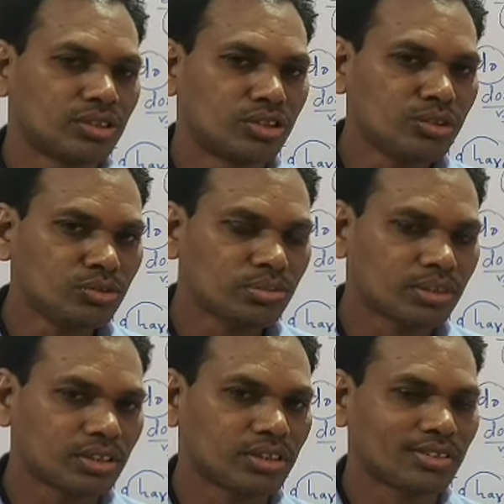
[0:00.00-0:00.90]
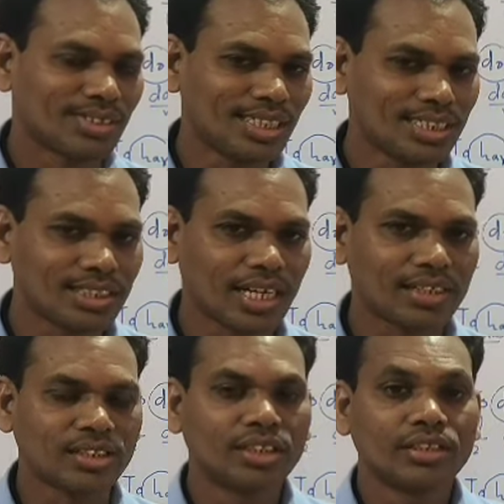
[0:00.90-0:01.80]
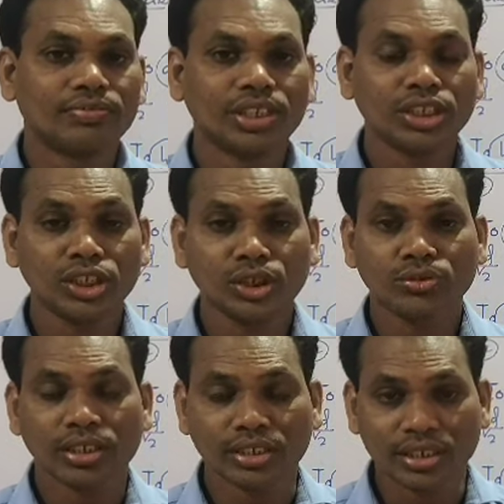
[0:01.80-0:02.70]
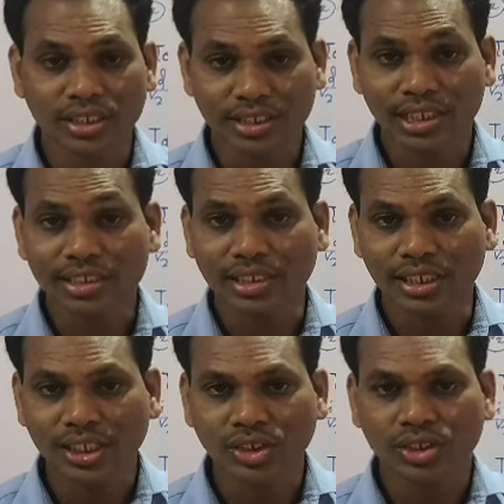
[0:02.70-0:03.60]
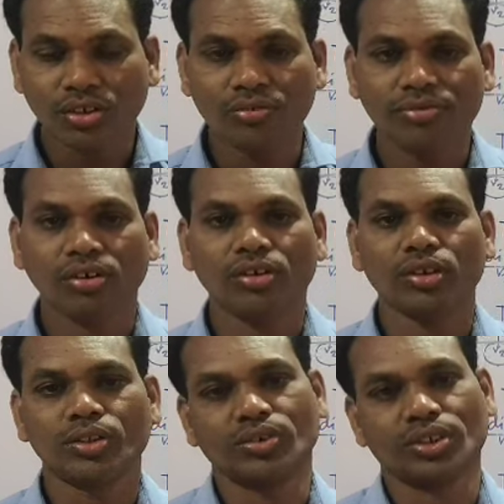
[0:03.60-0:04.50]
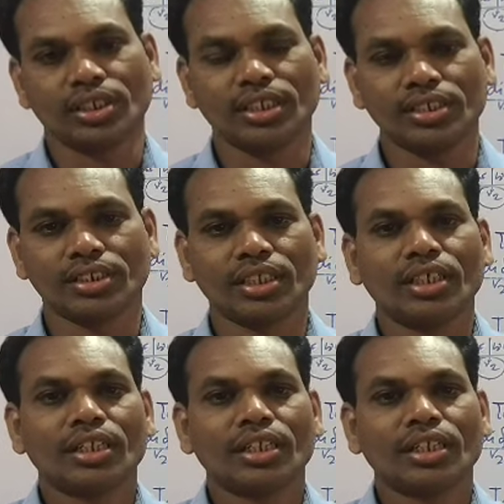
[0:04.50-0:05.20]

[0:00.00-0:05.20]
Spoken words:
new person, is that we need to understand the nature of all those things.